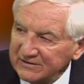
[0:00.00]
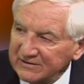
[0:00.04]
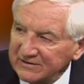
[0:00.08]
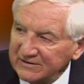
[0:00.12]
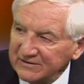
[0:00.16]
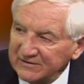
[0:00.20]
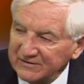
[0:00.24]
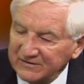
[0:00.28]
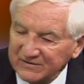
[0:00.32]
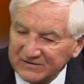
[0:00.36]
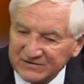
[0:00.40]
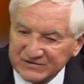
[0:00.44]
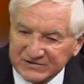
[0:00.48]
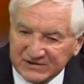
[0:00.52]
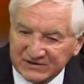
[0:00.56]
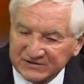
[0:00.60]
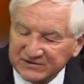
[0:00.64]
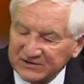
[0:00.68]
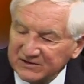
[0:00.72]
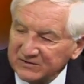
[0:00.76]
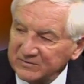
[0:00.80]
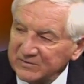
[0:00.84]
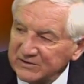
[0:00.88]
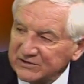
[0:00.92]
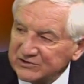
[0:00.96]
Uh, there's
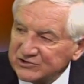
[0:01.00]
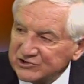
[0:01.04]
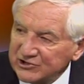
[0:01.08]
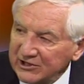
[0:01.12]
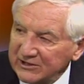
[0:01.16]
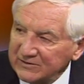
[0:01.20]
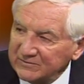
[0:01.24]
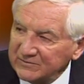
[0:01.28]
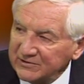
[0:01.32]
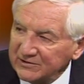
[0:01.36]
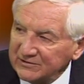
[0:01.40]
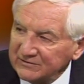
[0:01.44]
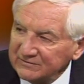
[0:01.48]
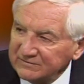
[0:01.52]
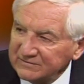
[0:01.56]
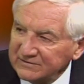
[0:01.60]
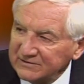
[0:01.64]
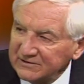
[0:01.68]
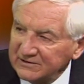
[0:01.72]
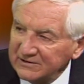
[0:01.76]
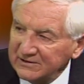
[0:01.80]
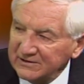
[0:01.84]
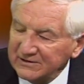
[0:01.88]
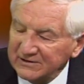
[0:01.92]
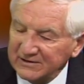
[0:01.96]
nothing to be ashamed of.
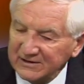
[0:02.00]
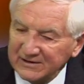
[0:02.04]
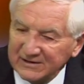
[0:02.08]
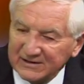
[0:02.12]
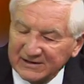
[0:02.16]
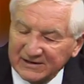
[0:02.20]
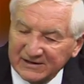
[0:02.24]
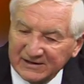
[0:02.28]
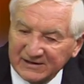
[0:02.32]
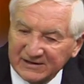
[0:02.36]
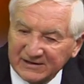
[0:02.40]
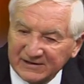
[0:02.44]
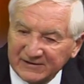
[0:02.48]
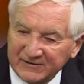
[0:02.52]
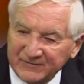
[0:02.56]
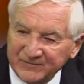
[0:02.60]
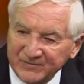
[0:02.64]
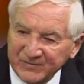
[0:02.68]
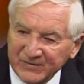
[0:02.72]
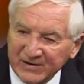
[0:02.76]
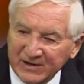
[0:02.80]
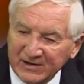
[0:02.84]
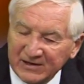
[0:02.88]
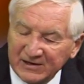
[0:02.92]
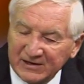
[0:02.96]
Uh,
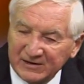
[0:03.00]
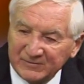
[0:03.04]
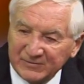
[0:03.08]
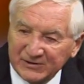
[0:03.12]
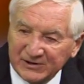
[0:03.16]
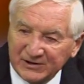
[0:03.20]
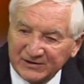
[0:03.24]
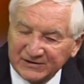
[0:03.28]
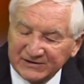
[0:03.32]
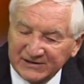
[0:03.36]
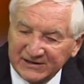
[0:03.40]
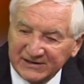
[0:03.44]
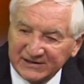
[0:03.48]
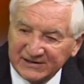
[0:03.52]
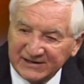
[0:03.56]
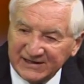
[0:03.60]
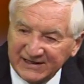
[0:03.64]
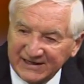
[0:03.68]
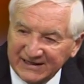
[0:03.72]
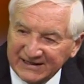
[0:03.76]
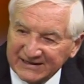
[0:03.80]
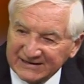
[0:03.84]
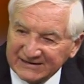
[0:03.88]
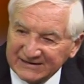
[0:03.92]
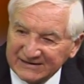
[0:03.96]
but on the other
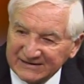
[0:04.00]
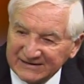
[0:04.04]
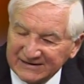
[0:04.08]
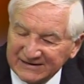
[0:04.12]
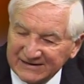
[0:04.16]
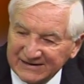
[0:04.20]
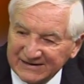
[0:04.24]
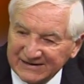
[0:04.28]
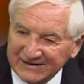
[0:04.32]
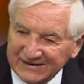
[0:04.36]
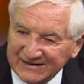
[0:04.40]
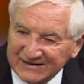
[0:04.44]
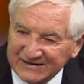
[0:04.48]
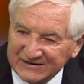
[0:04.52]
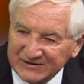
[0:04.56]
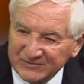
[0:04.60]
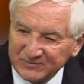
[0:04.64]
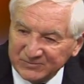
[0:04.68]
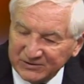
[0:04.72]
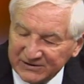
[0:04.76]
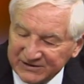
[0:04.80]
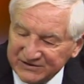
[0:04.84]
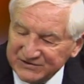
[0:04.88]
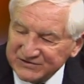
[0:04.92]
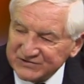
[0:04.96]
hand, the
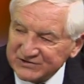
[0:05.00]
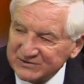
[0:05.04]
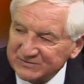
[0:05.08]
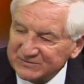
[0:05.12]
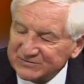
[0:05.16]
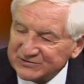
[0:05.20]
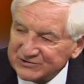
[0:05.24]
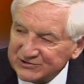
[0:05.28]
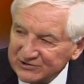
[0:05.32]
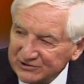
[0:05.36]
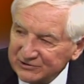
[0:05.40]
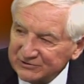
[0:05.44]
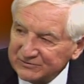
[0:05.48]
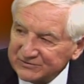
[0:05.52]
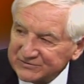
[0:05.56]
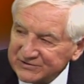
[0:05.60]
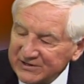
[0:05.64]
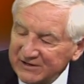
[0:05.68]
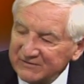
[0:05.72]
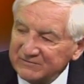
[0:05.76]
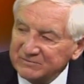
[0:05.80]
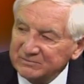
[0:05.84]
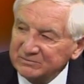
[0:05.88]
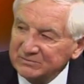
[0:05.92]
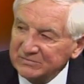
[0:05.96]
police themselves
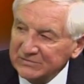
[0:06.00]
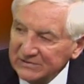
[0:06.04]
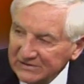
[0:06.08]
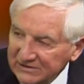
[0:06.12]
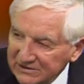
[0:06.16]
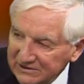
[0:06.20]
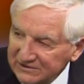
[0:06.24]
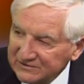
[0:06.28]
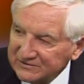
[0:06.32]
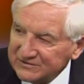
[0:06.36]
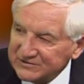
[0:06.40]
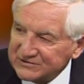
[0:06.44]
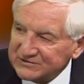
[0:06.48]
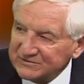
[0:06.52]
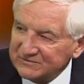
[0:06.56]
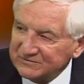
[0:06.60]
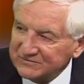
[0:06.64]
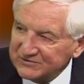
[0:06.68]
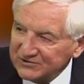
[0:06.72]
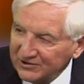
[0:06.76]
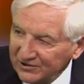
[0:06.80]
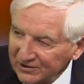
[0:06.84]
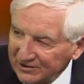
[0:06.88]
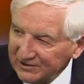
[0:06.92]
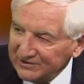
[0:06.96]
have millions of
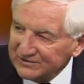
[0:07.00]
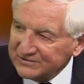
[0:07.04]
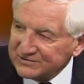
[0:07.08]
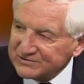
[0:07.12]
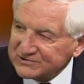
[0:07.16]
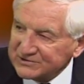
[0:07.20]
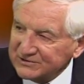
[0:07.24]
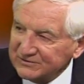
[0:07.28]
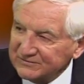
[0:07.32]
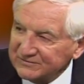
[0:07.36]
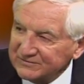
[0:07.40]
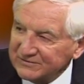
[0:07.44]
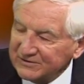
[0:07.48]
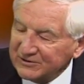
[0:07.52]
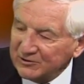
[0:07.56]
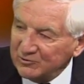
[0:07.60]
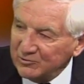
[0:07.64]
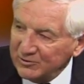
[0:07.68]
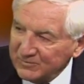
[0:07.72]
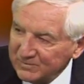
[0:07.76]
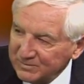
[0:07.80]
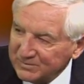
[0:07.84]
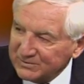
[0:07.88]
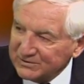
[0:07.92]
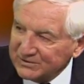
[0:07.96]
dollars of
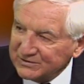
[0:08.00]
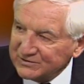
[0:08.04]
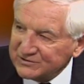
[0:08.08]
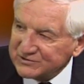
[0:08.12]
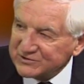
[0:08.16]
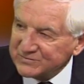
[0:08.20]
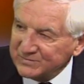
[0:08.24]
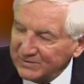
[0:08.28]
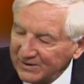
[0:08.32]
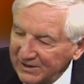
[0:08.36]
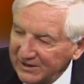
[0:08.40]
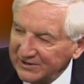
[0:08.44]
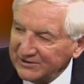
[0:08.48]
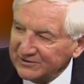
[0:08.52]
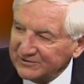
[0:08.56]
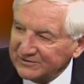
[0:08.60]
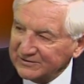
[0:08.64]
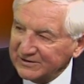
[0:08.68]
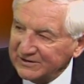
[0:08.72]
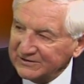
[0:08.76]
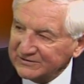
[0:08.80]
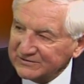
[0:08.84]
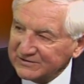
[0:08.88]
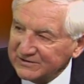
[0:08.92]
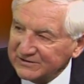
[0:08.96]
equipment to spy on
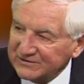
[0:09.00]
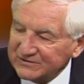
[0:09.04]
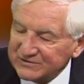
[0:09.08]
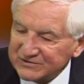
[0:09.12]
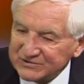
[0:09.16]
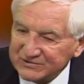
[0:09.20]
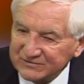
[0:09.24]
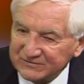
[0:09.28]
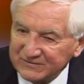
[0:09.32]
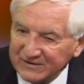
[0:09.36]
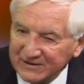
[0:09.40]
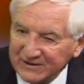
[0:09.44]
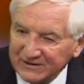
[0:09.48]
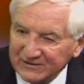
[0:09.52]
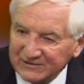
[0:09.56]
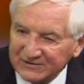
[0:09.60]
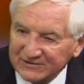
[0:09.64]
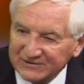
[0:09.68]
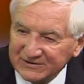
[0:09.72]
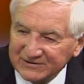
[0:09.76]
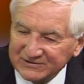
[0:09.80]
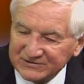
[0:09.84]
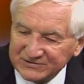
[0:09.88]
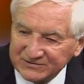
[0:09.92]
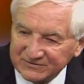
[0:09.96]
and, and surveil,
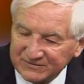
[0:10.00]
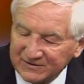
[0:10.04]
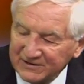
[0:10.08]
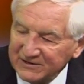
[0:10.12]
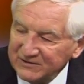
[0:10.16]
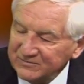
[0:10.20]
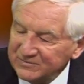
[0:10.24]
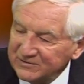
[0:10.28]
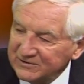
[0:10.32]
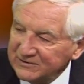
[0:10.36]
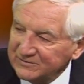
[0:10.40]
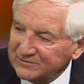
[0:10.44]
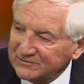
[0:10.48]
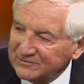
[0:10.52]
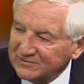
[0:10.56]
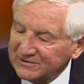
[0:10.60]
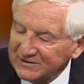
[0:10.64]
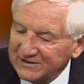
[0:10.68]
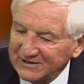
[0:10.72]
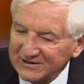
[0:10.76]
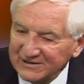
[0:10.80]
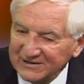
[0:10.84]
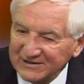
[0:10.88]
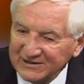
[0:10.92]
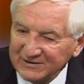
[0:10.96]
uh, survey people.
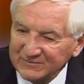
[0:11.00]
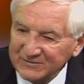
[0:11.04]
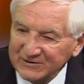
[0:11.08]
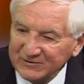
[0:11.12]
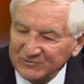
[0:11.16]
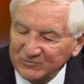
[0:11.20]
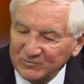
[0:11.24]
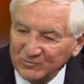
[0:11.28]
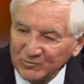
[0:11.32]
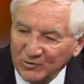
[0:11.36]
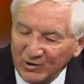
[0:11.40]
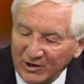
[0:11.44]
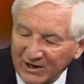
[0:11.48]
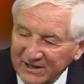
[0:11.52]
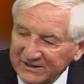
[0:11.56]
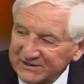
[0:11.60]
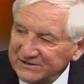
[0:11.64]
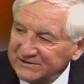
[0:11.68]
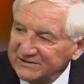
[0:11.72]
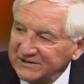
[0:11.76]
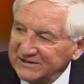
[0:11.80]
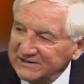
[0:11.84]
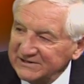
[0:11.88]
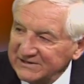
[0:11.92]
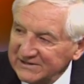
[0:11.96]
I mean, why
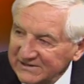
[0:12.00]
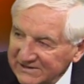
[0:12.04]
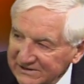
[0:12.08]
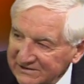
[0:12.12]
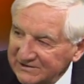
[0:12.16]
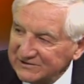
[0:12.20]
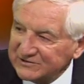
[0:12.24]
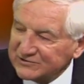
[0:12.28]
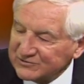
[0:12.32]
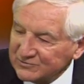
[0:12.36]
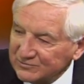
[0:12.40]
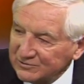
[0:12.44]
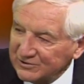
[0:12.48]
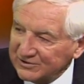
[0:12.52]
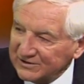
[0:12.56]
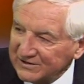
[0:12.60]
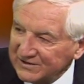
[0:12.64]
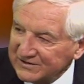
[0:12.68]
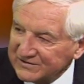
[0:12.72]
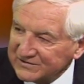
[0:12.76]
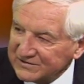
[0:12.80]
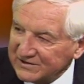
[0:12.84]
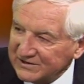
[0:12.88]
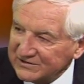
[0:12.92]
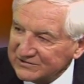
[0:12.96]
did they need this
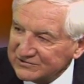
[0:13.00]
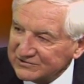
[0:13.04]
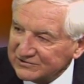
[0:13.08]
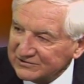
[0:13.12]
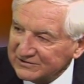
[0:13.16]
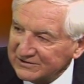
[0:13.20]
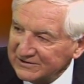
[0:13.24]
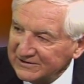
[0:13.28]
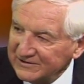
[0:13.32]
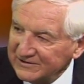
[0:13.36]
organisation?